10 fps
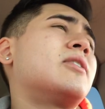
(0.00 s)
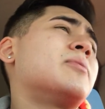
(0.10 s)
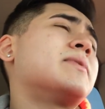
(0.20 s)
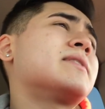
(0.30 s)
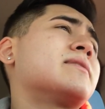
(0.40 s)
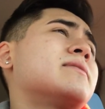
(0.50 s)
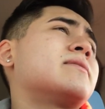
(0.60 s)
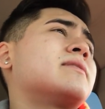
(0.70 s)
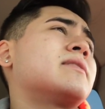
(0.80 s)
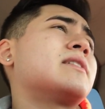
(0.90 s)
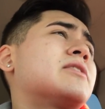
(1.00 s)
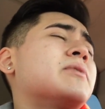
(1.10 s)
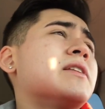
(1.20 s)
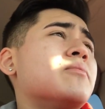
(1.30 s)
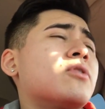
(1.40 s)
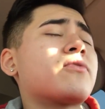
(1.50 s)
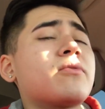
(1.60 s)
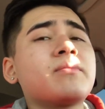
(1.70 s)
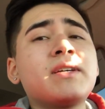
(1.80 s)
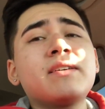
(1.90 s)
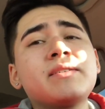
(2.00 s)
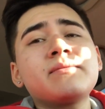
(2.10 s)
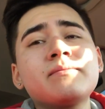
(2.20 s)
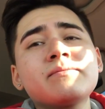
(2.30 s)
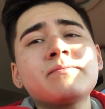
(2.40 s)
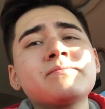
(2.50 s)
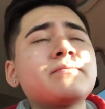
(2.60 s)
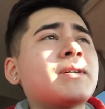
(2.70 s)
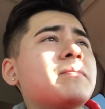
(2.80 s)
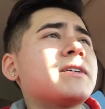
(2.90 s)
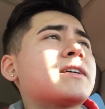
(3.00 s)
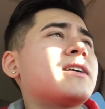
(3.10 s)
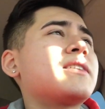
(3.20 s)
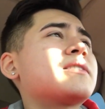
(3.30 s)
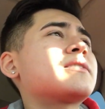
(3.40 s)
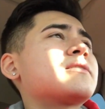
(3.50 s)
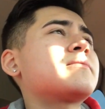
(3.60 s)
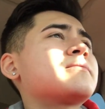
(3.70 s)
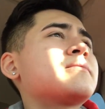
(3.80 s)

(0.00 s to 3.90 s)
hoping it's really more for me, if I'm being honest.